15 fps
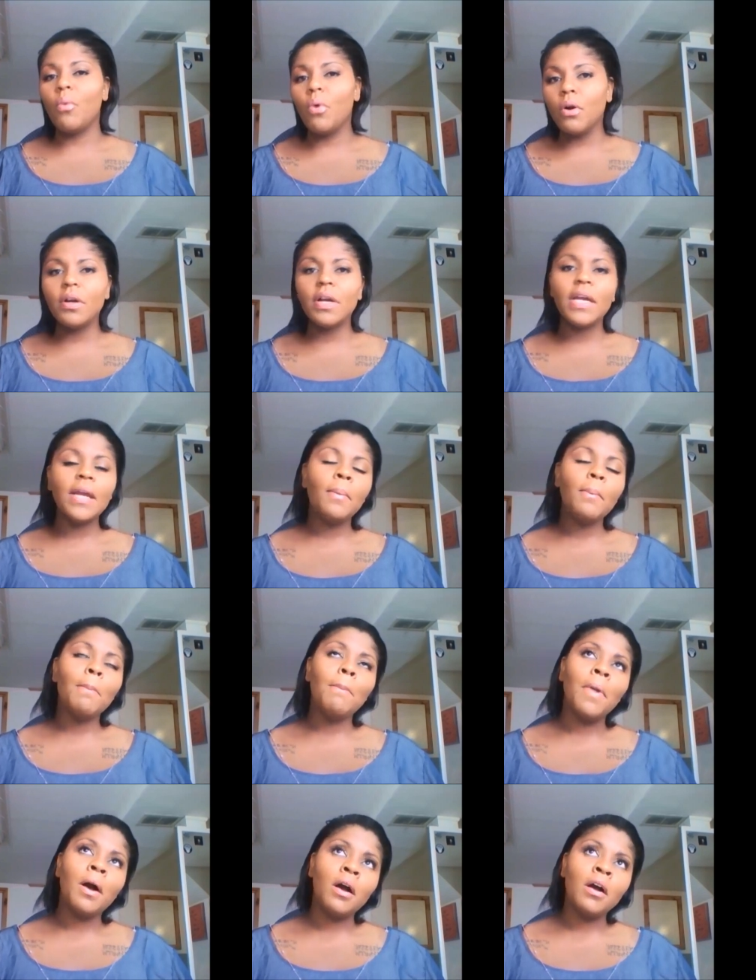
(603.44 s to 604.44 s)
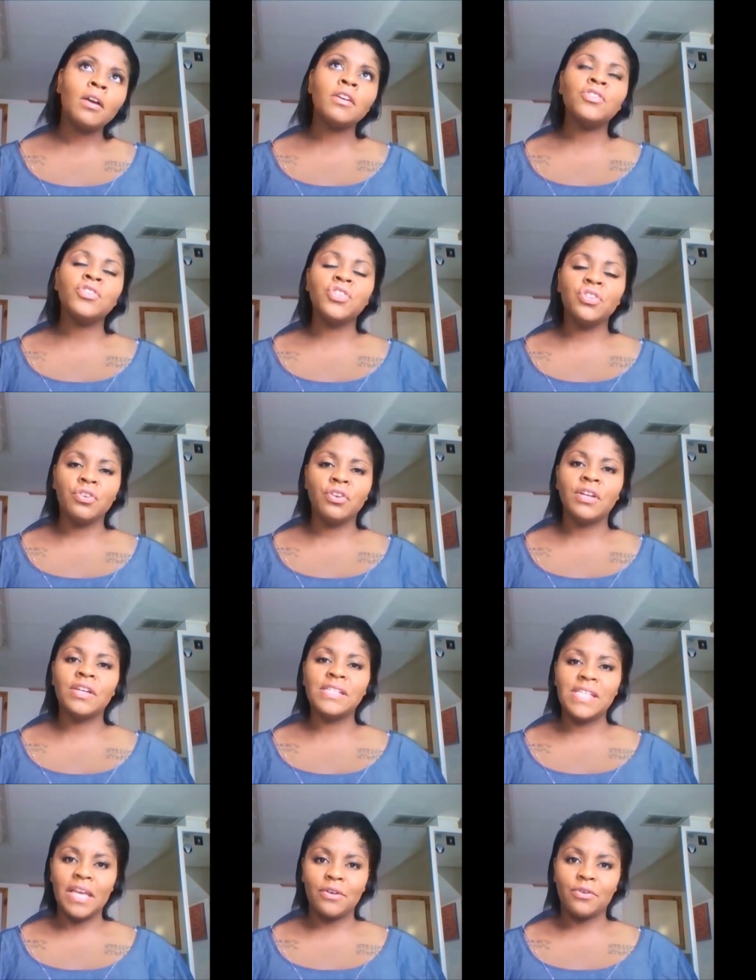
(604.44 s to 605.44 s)
warring Mars
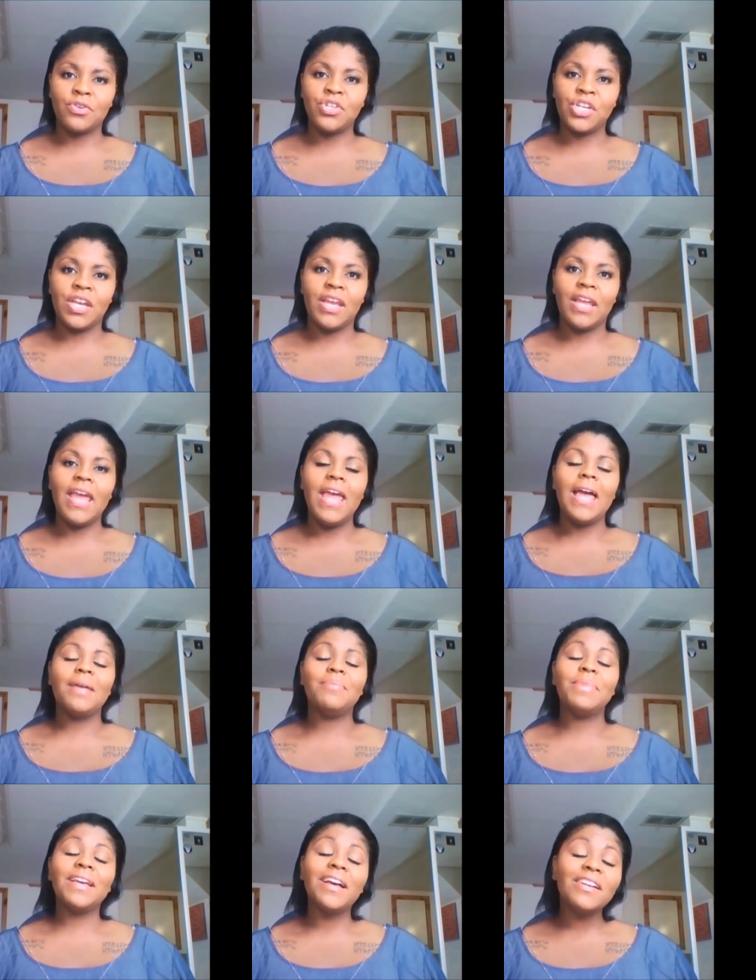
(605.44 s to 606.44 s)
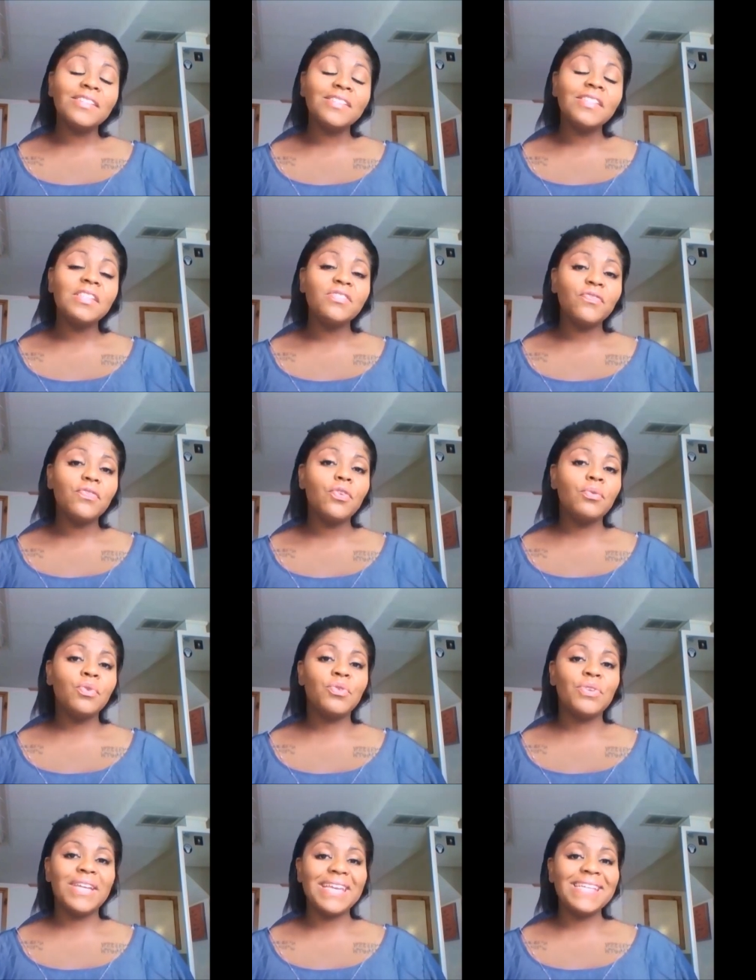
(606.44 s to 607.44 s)
Uranus energy. And because this full
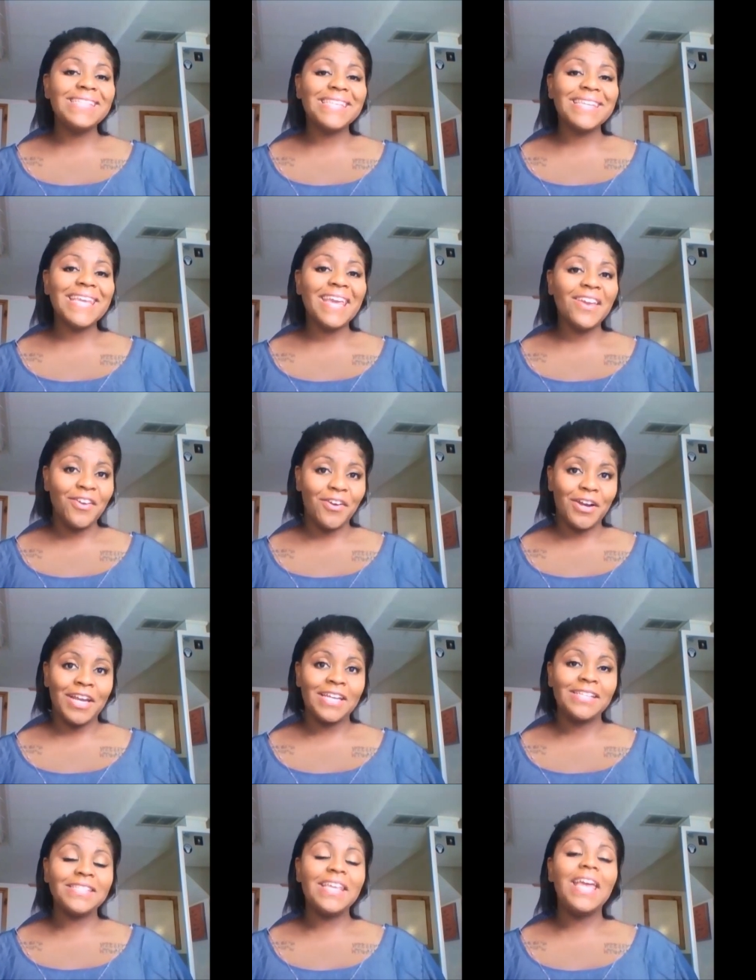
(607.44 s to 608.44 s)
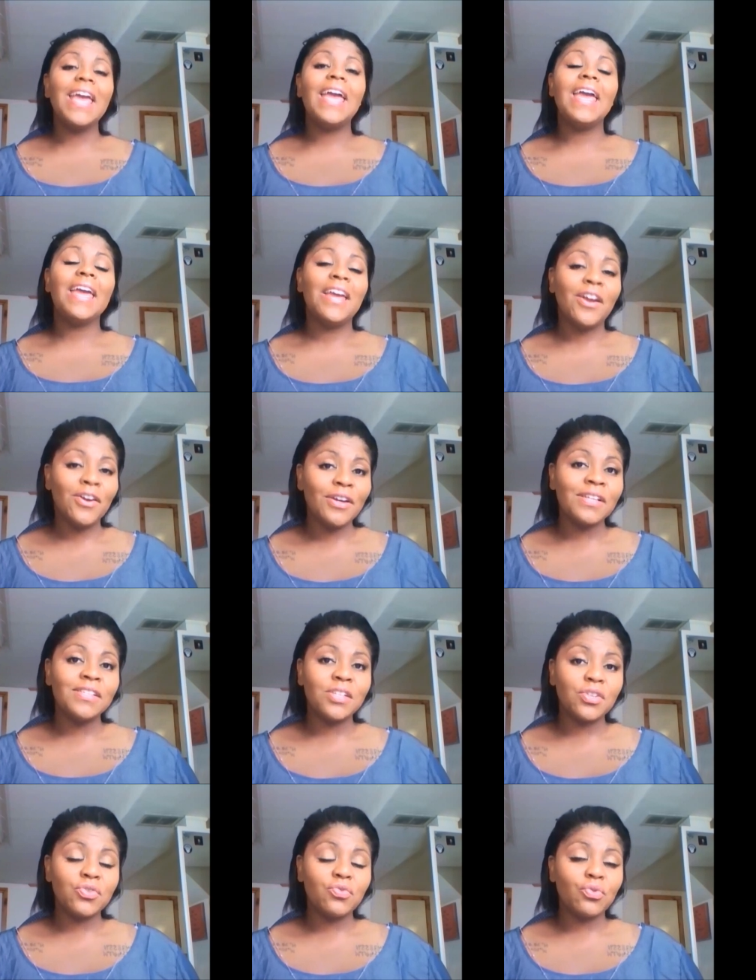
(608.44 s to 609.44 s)
moon is in Aries, Aries
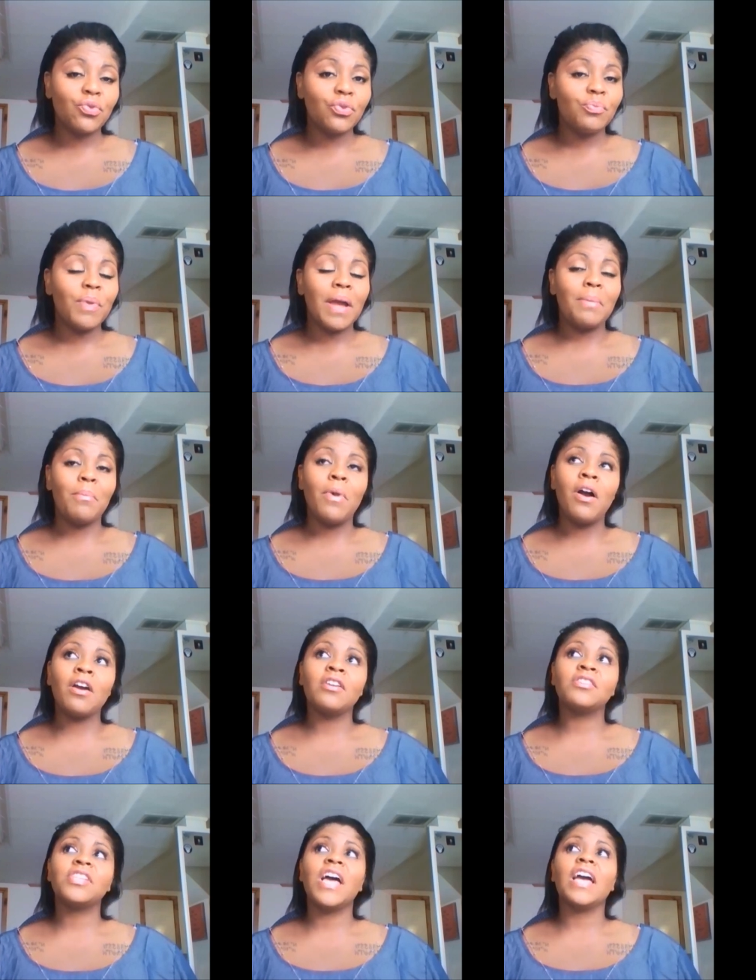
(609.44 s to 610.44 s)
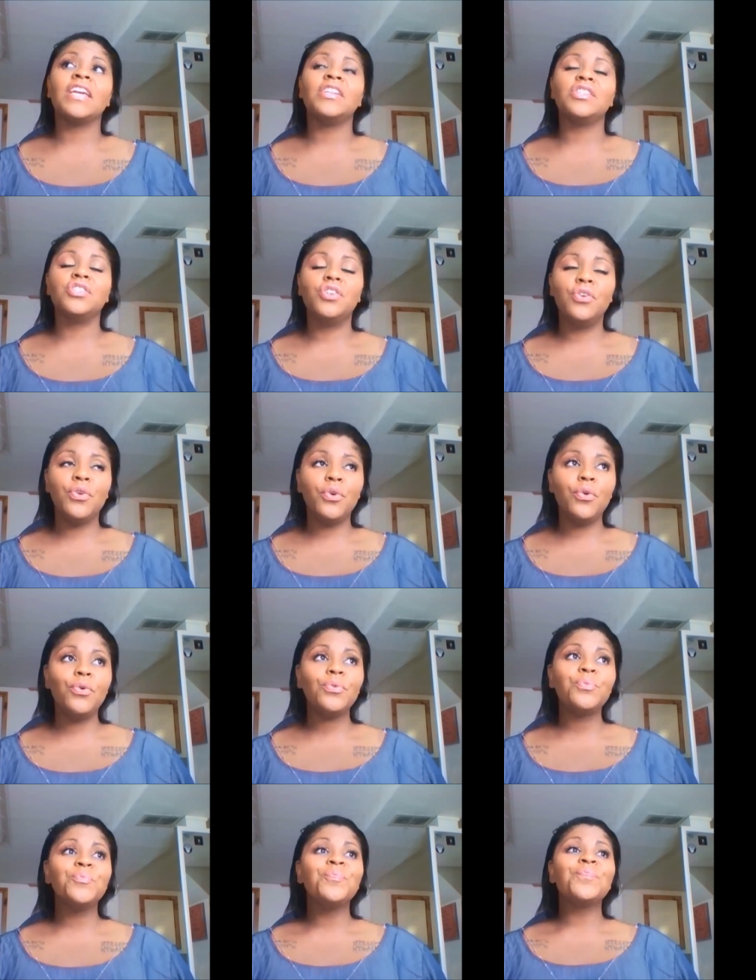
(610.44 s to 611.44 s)
is ruled by Mars. I
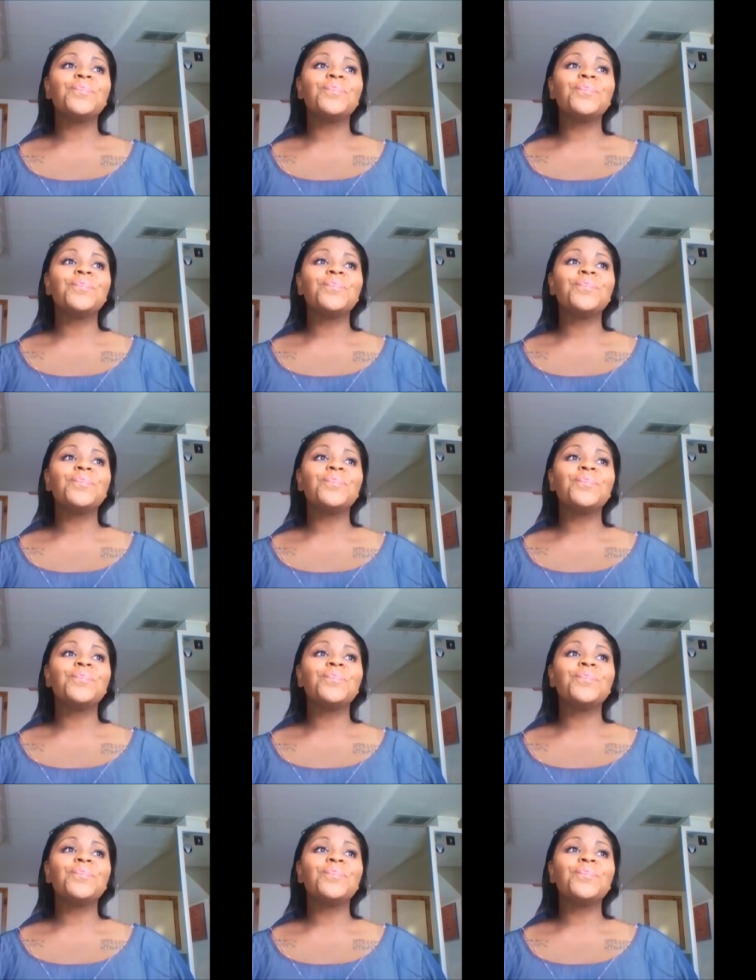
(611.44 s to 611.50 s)
do,